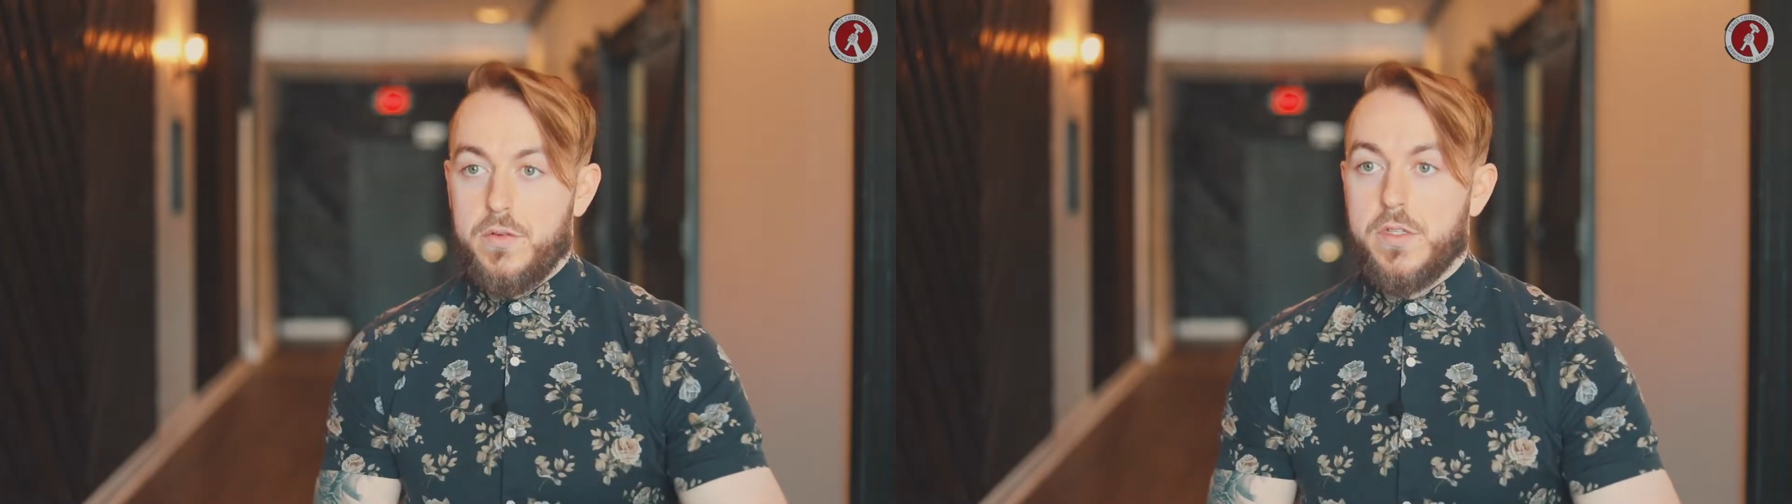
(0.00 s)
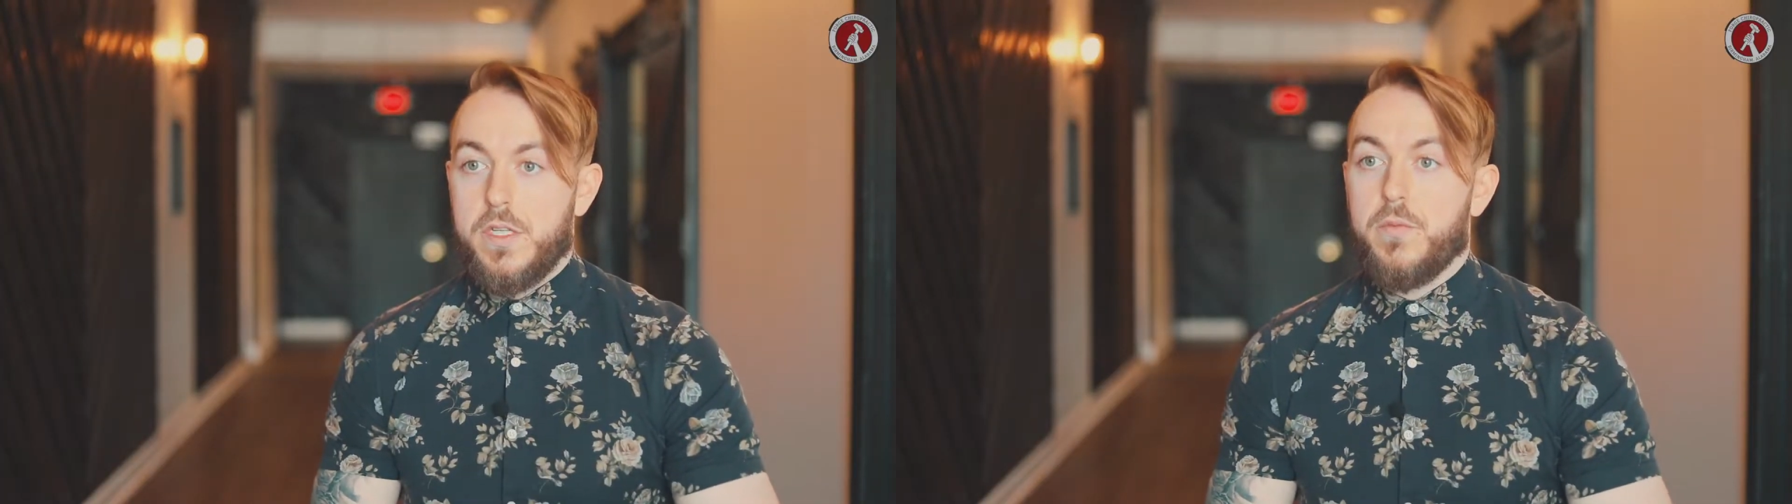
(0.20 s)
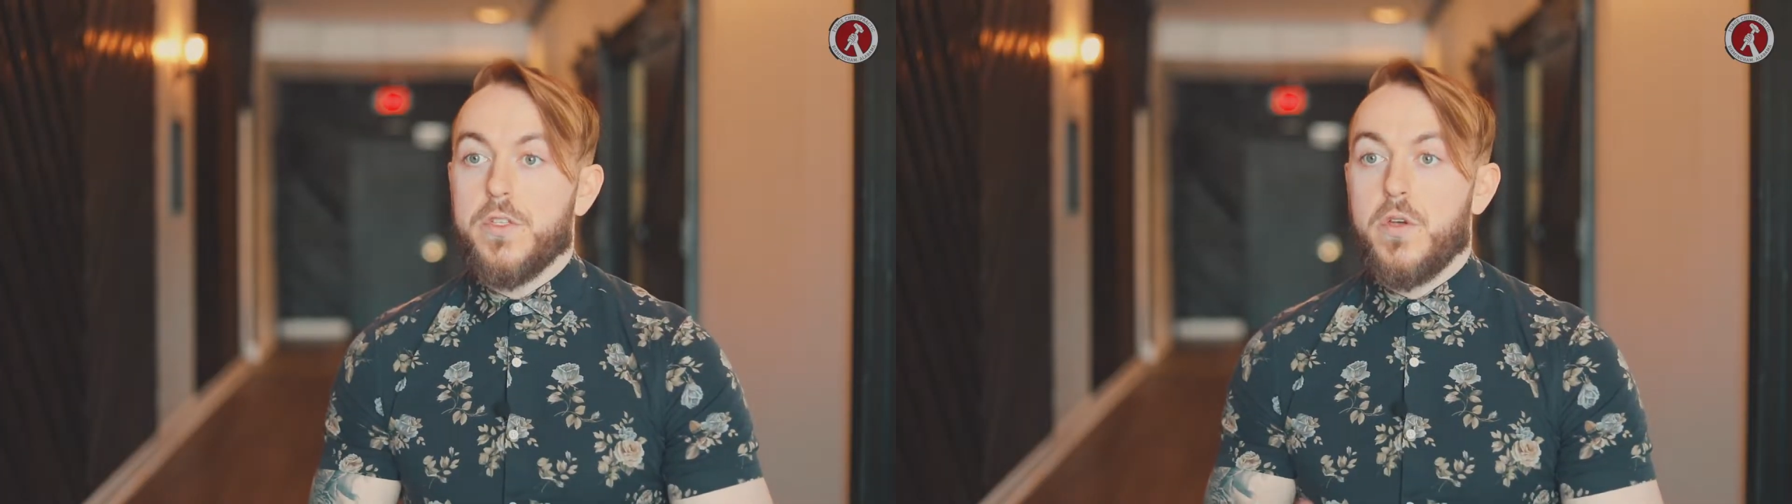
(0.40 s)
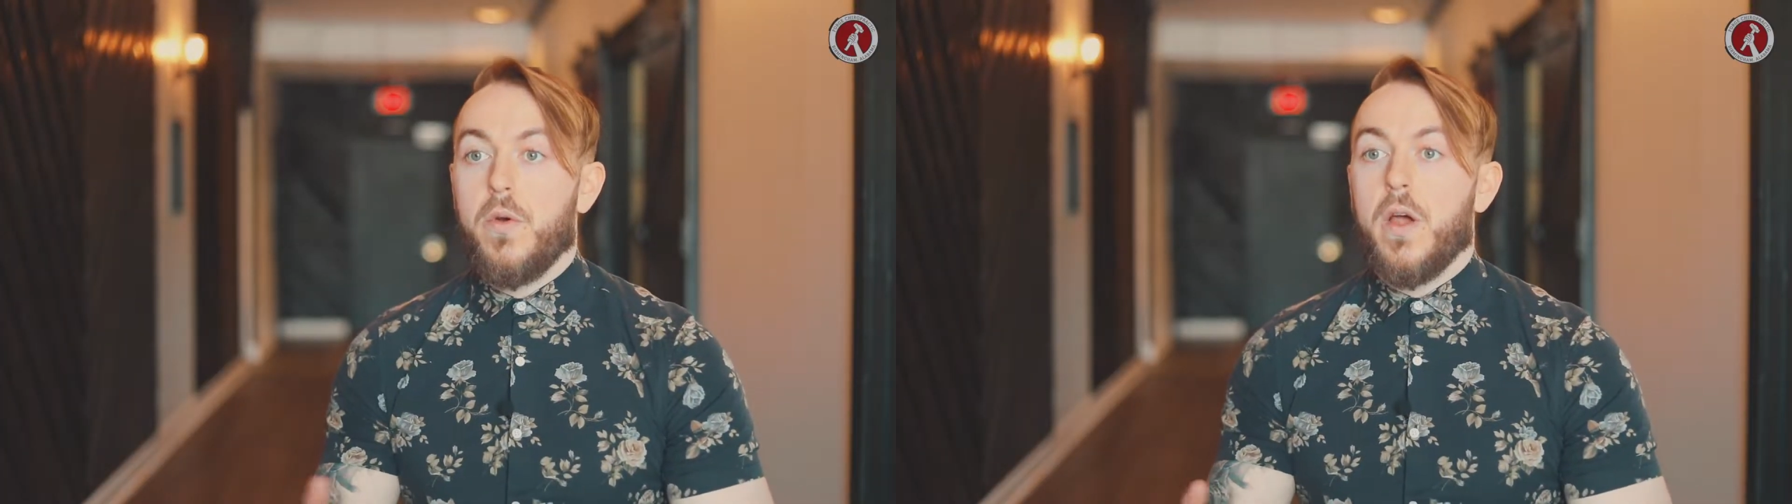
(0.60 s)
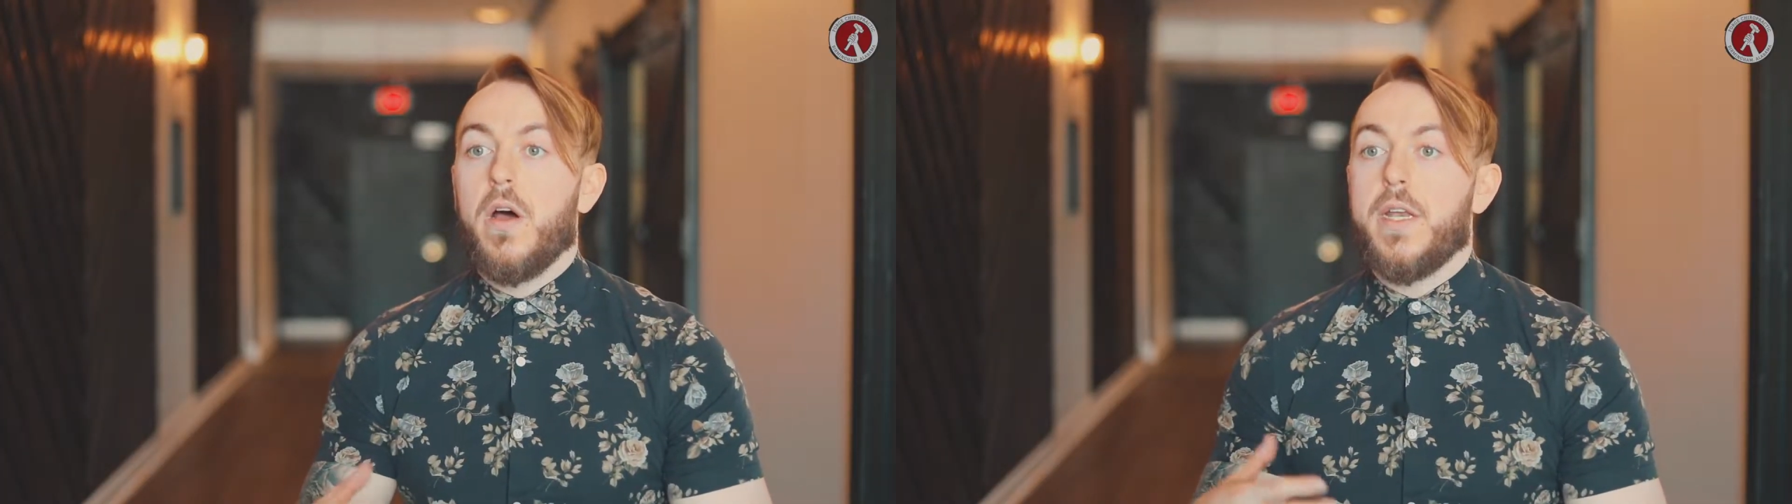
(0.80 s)
to see what's
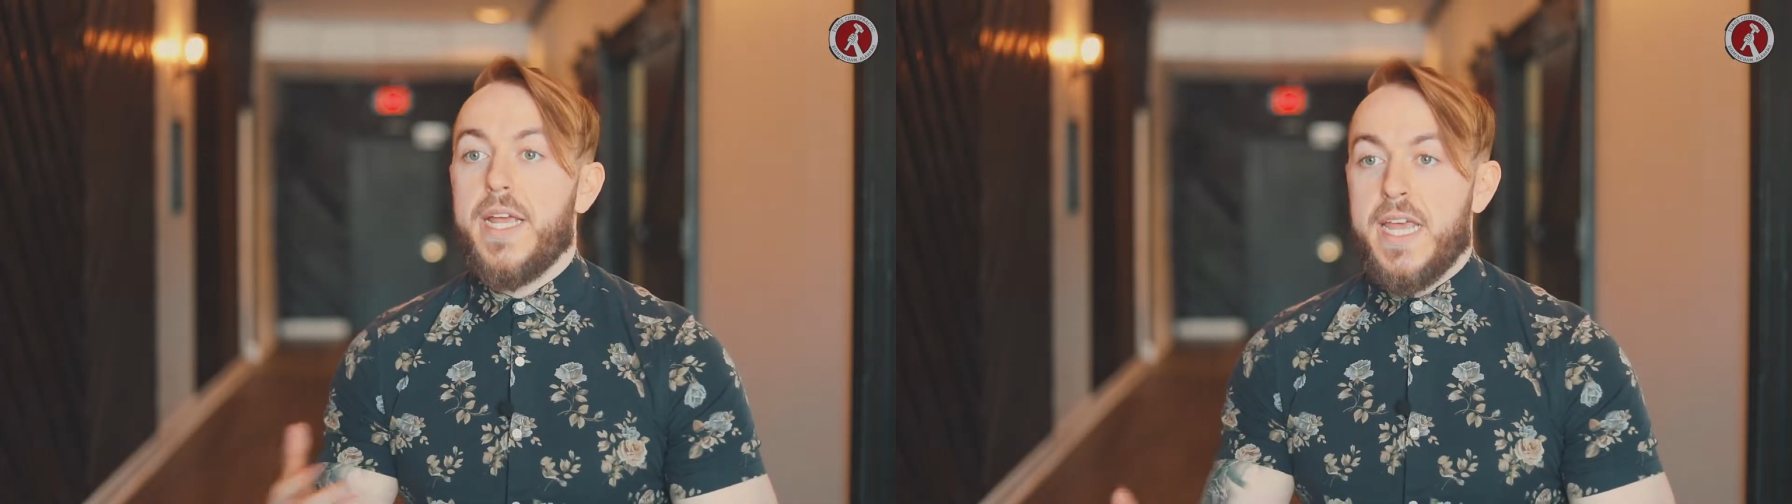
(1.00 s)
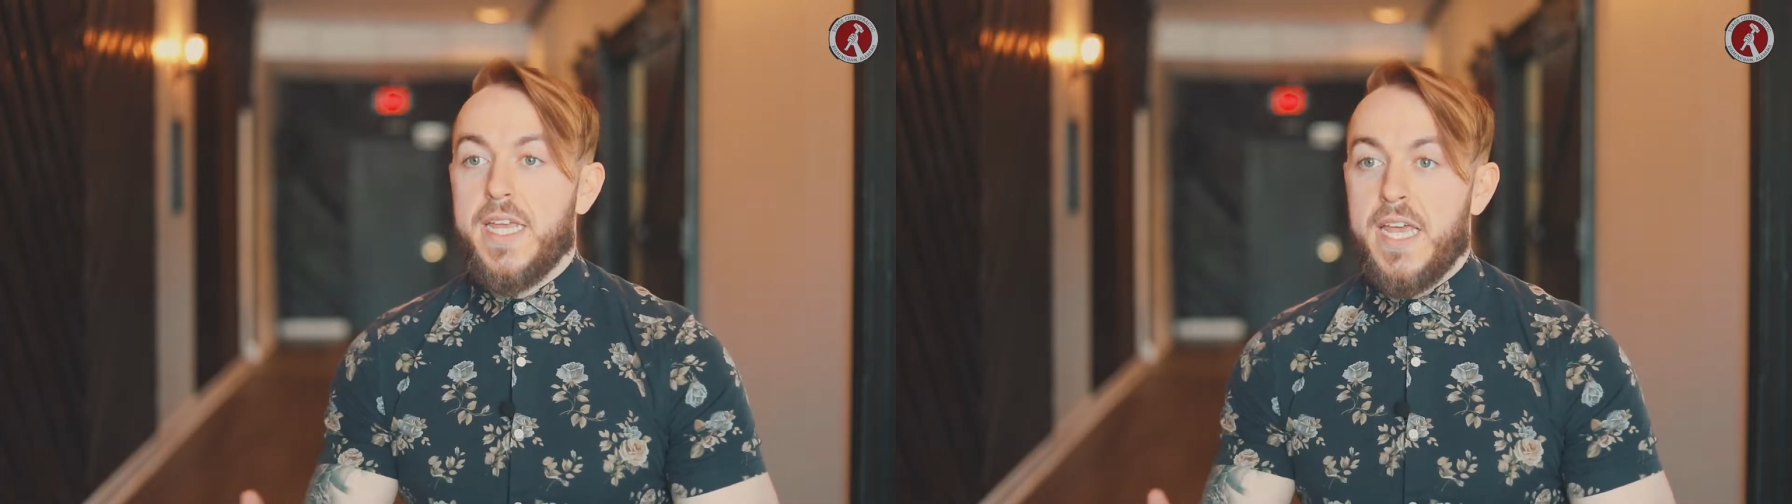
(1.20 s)
going on in,